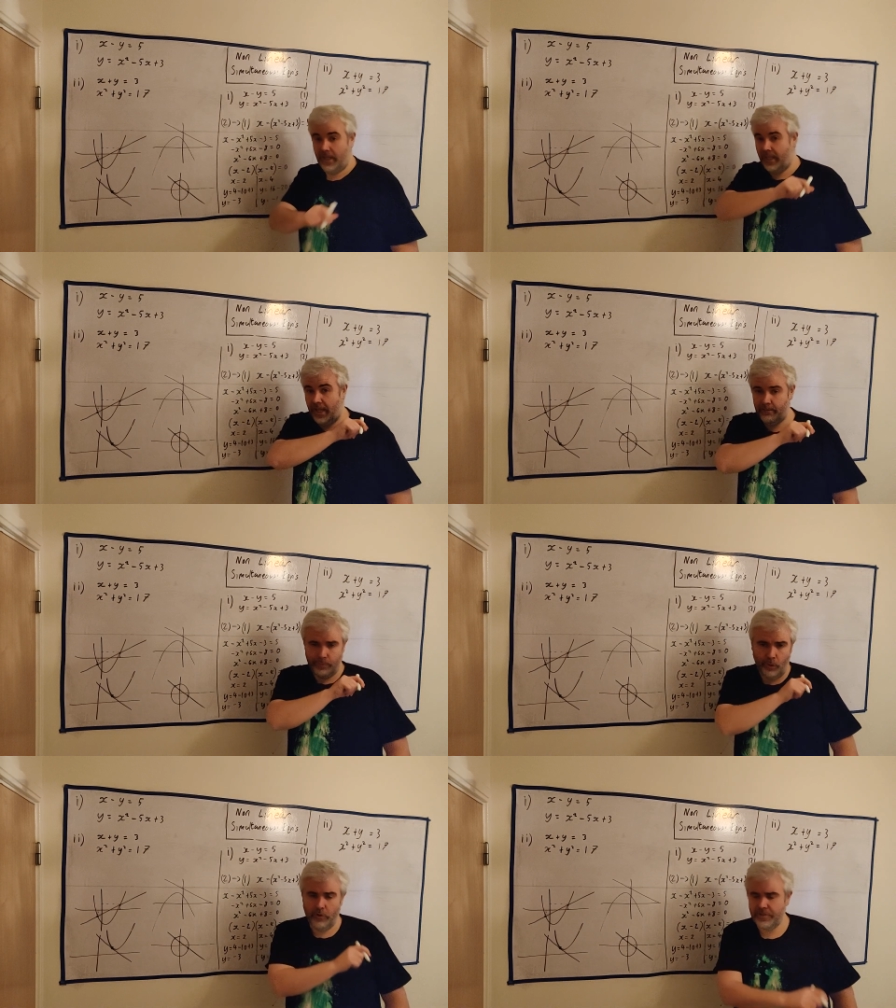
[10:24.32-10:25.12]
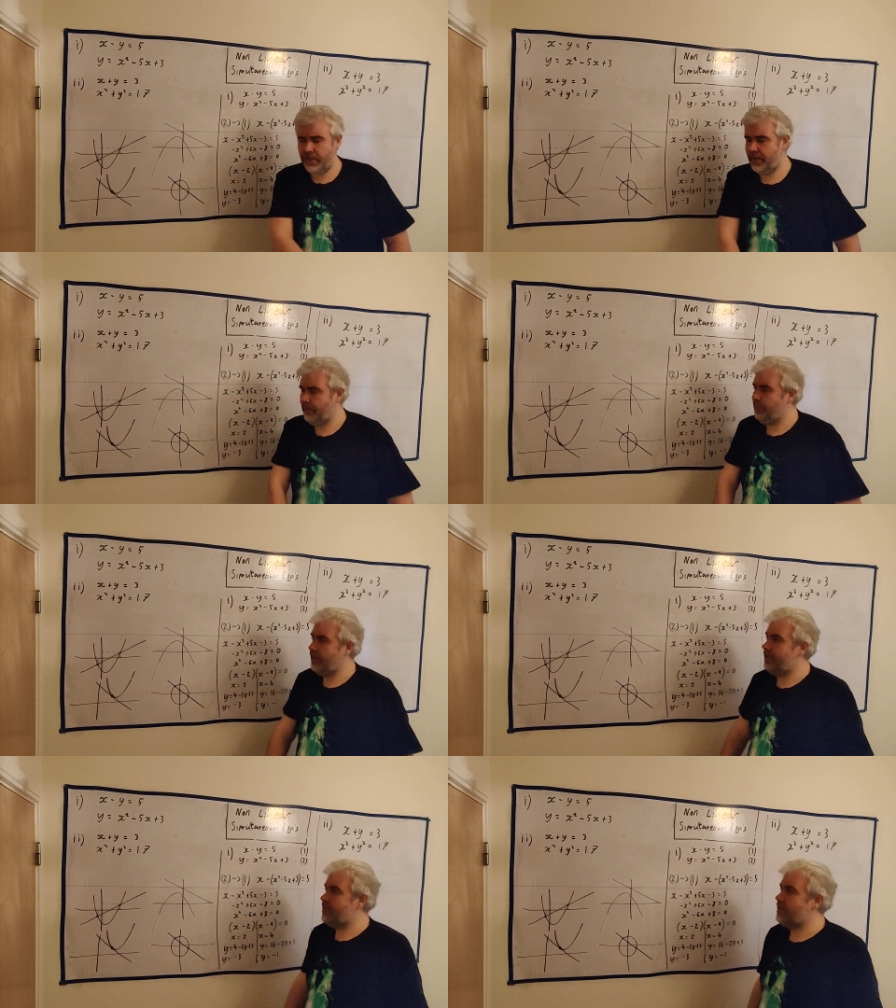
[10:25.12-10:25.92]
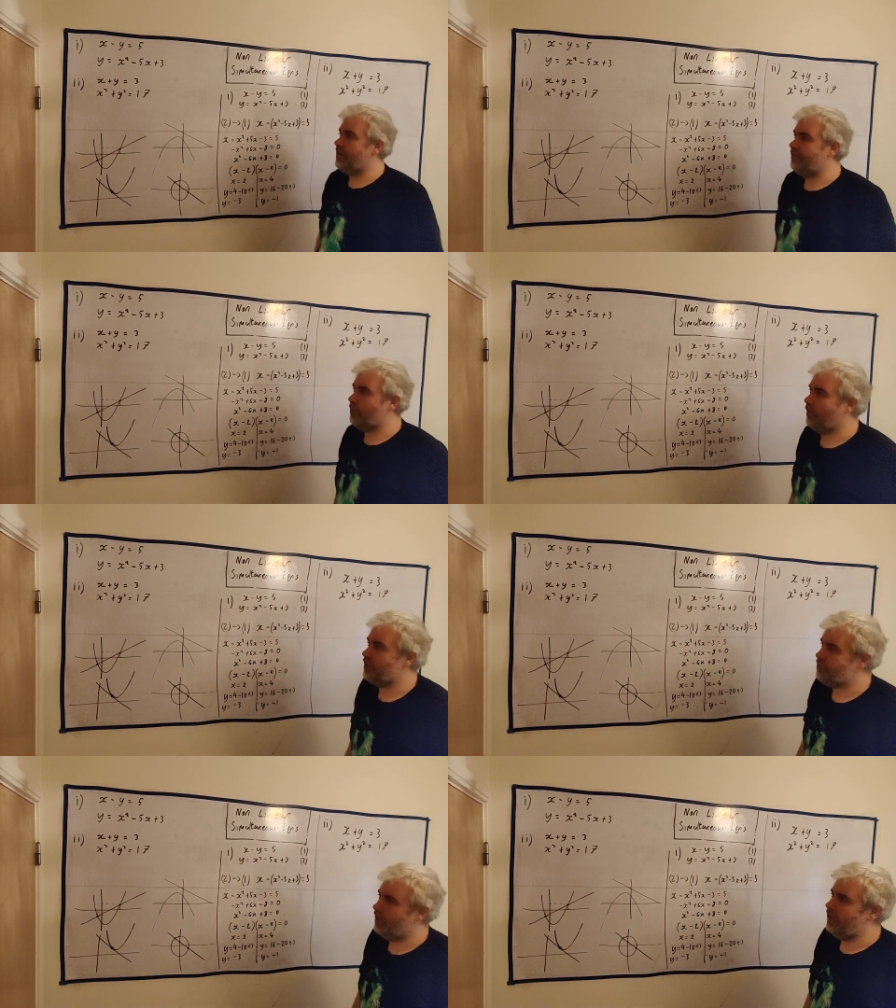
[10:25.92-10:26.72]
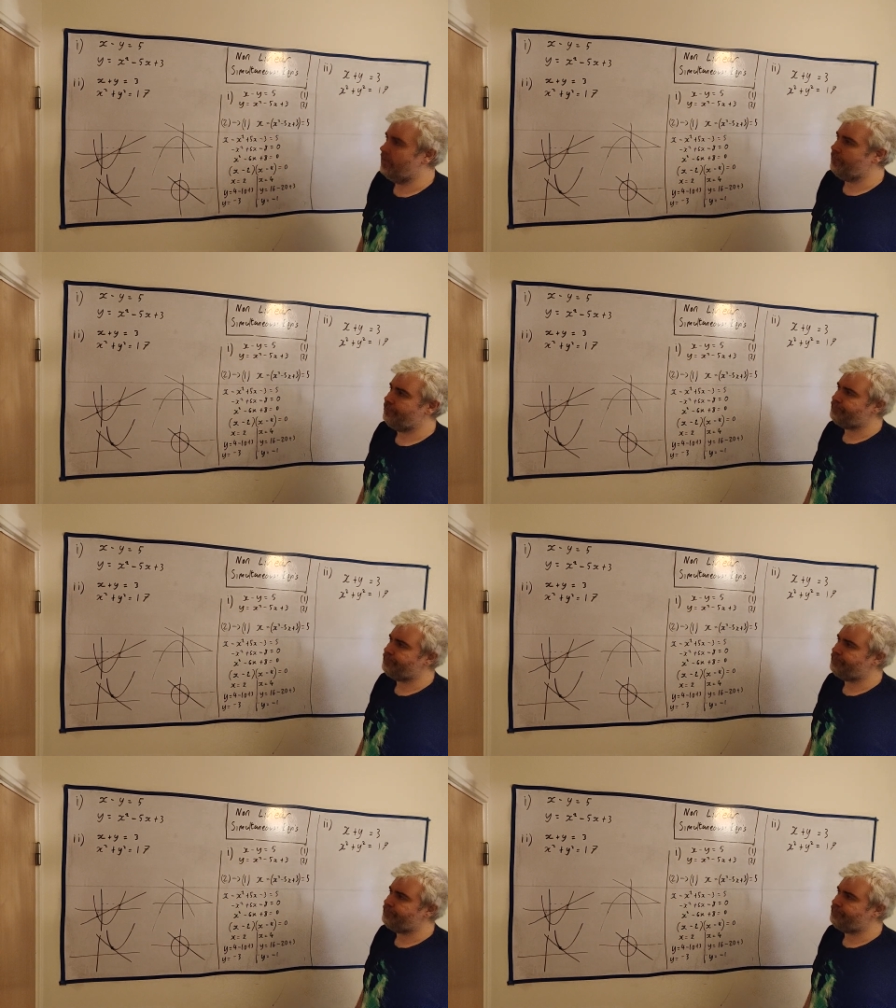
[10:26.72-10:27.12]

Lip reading: and again, pause it here, please, if you want to try it.